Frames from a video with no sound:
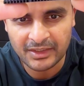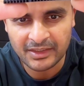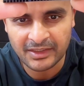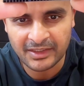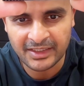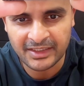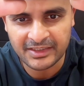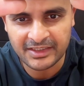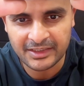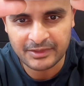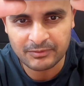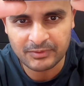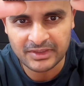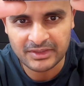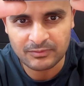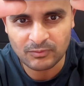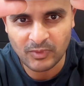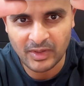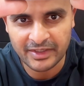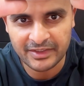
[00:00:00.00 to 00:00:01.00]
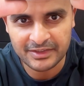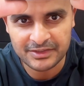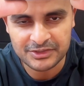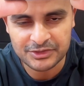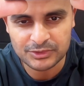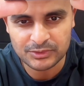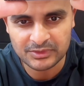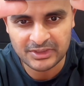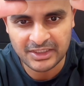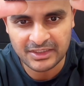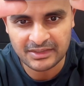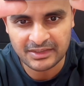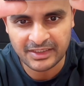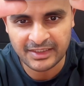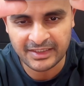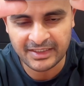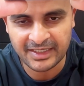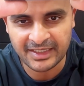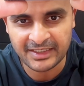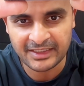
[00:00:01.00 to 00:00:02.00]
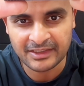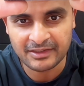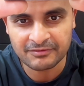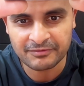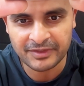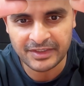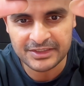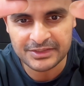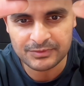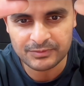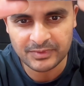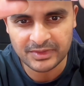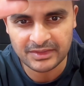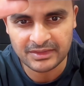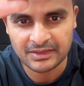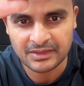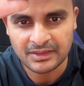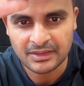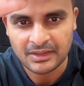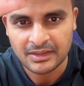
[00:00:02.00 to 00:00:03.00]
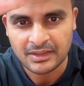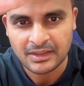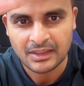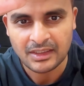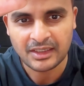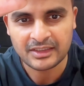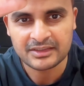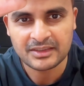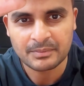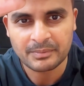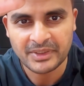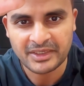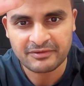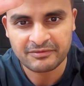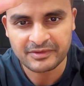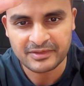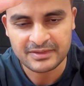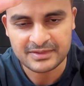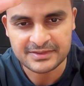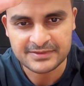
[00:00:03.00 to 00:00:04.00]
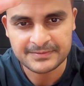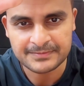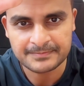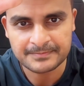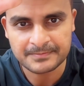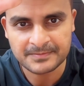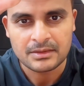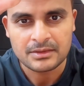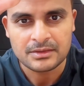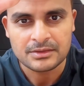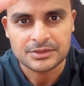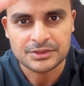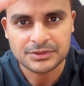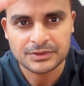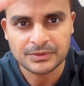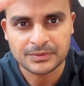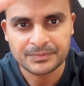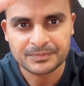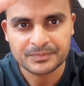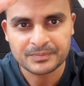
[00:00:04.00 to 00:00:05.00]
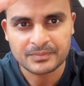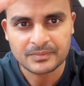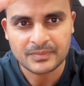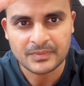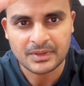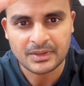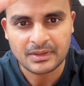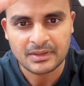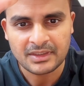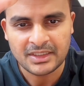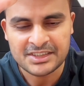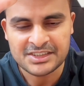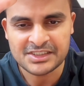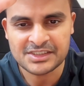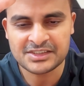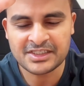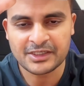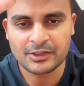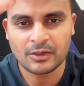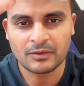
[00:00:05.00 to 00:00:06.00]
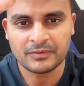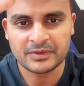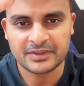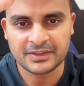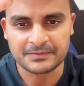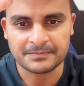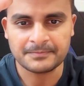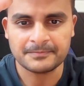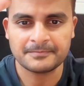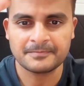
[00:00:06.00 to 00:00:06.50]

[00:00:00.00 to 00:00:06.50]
connect it with wires so that it can interface with other peripherals. So let's just get on with it.